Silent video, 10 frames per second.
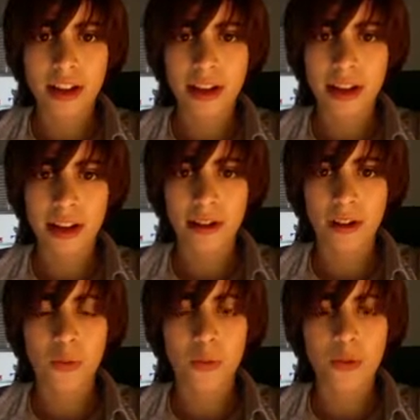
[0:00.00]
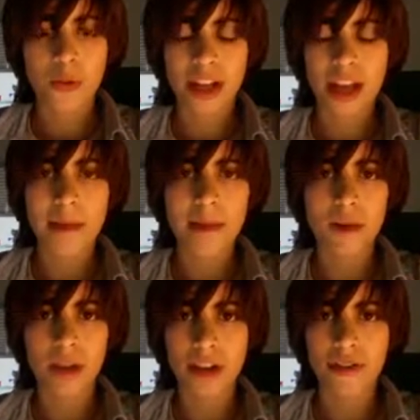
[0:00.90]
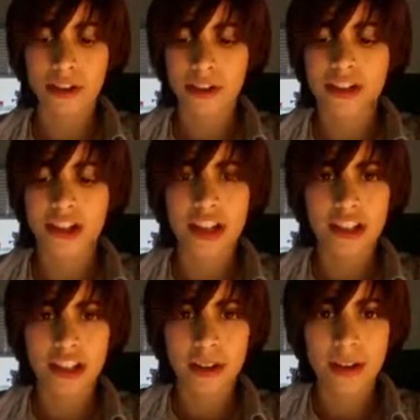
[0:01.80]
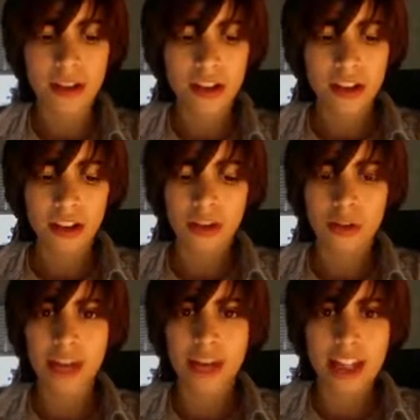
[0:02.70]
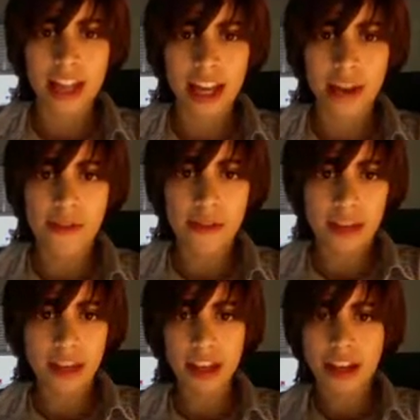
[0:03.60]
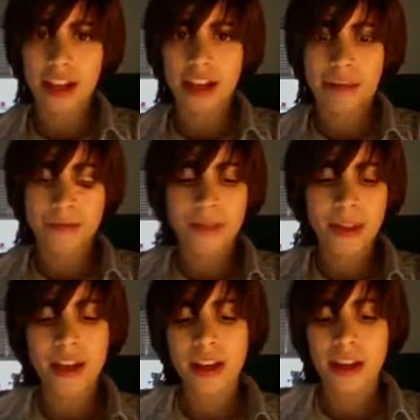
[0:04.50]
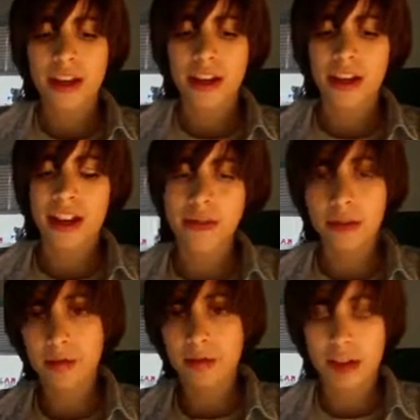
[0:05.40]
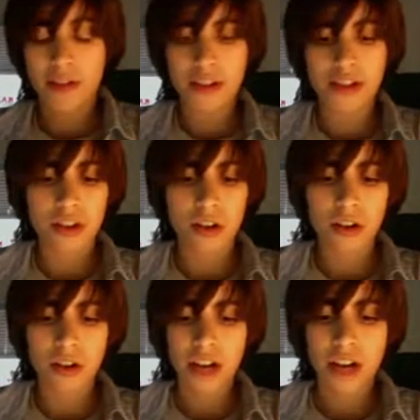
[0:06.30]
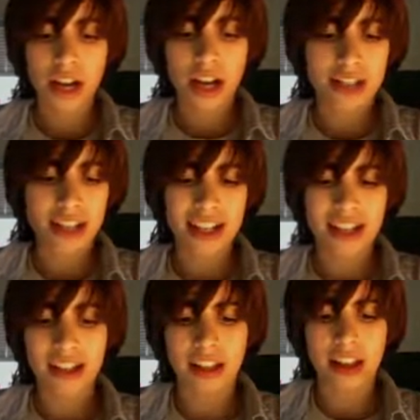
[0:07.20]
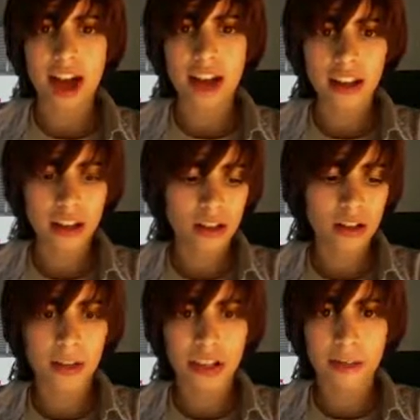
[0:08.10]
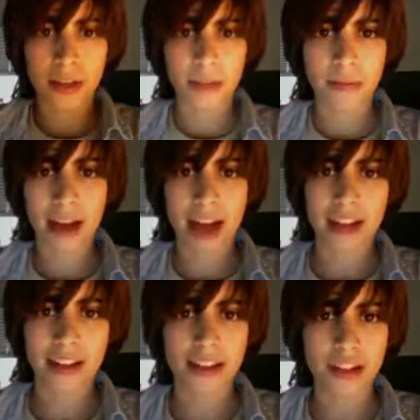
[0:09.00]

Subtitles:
Now you're going to rename it to whatever you're changing. So delete everything in here and name it whatever. So I think it's lock. Hold on, let me go back to this